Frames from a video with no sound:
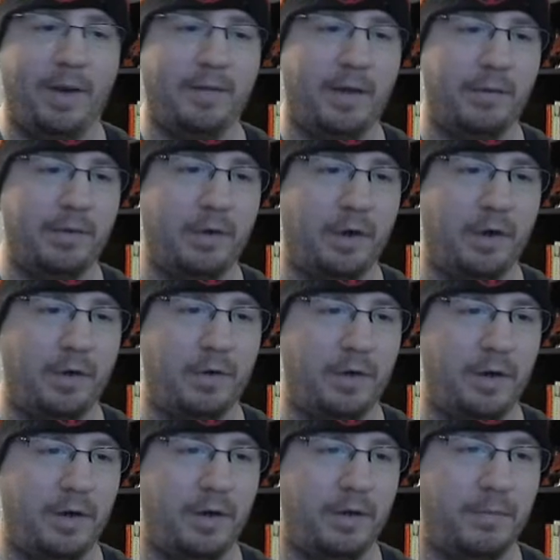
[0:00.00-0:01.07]
that regard.
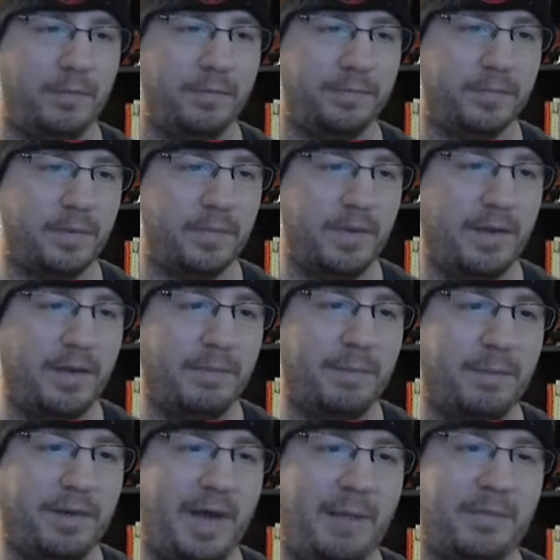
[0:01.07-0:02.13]

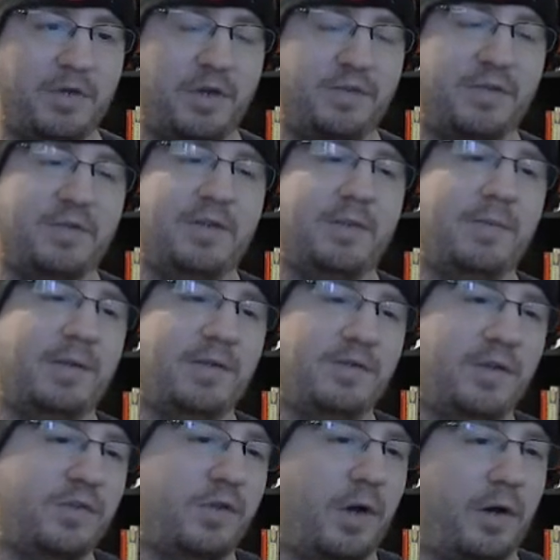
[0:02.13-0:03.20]
But Captain Justice, he comes as a
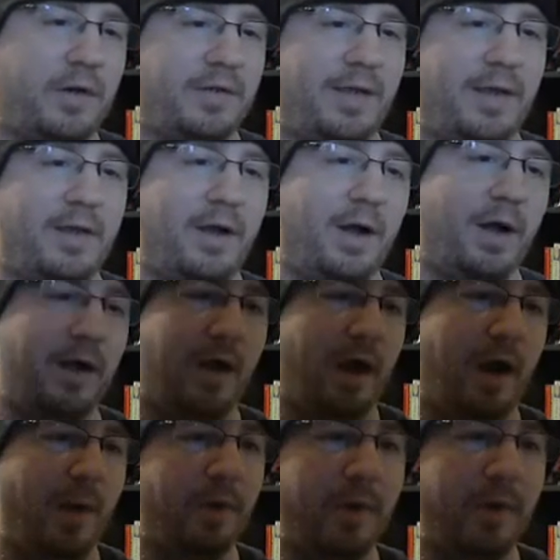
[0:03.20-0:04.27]
6-star. He's a
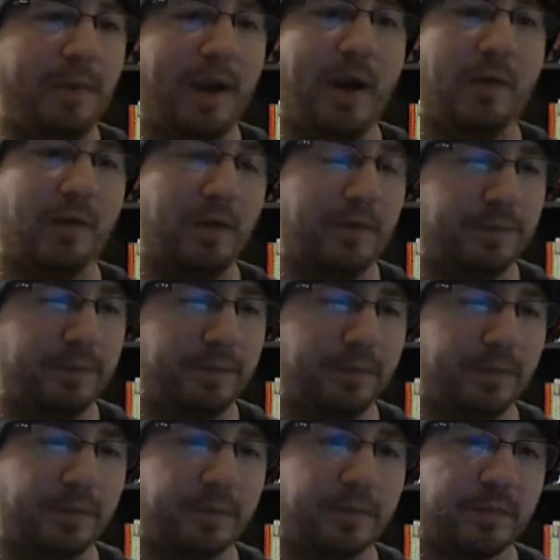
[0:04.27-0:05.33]
upright power.
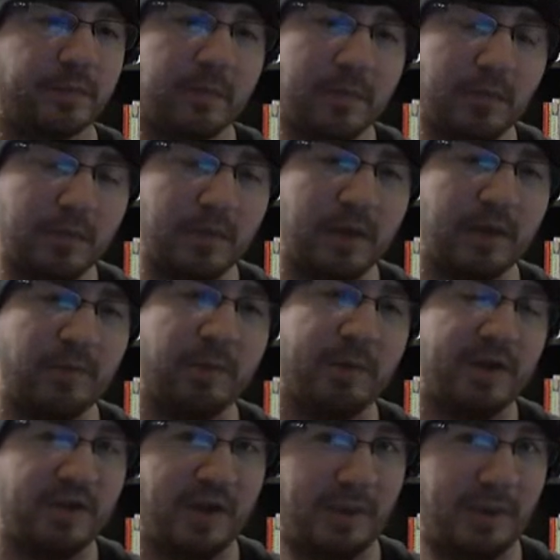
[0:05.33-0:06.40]
Remember,
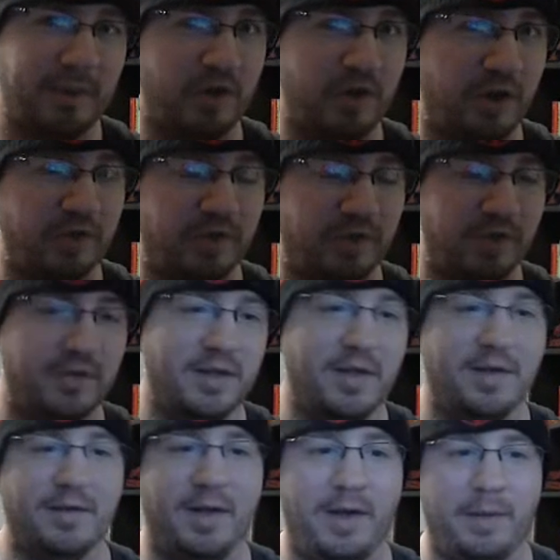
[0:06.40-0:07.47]
he's Captain Justice,
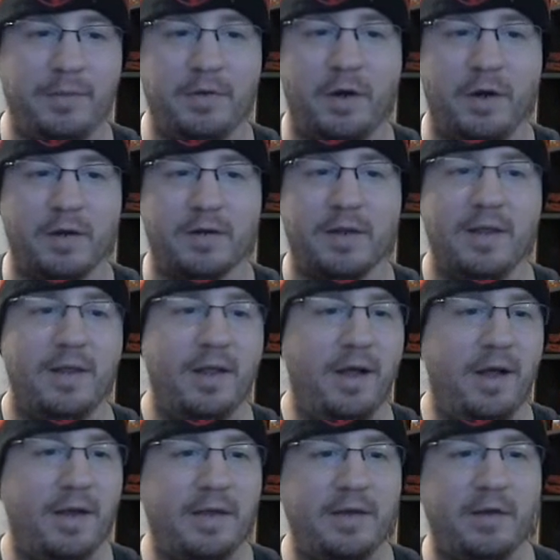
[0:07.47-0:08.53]
not Kevin Dart.
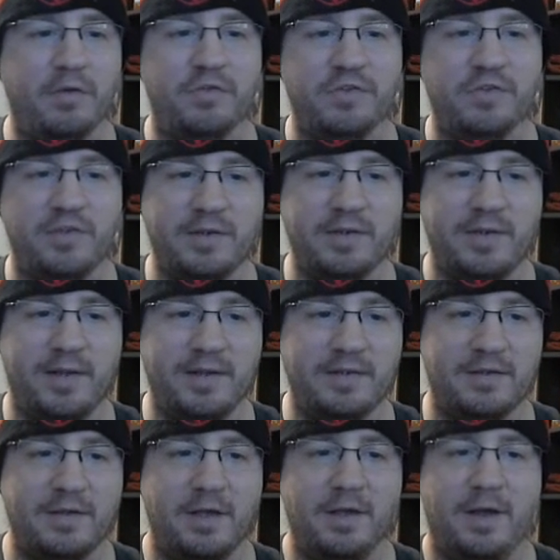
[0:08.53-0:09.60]
He deals 6
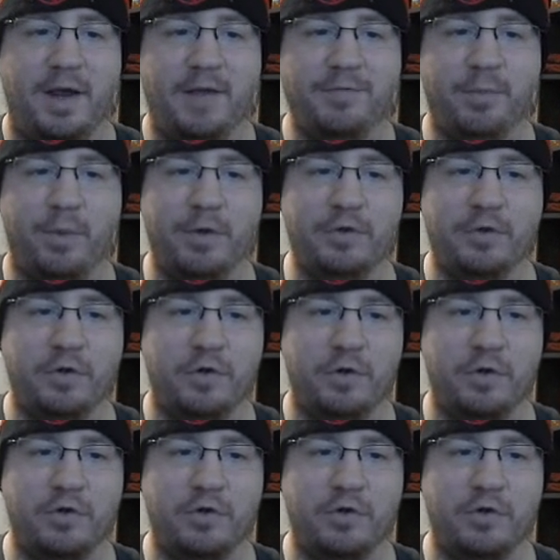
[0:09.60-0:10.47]
hits, and for 1 turn,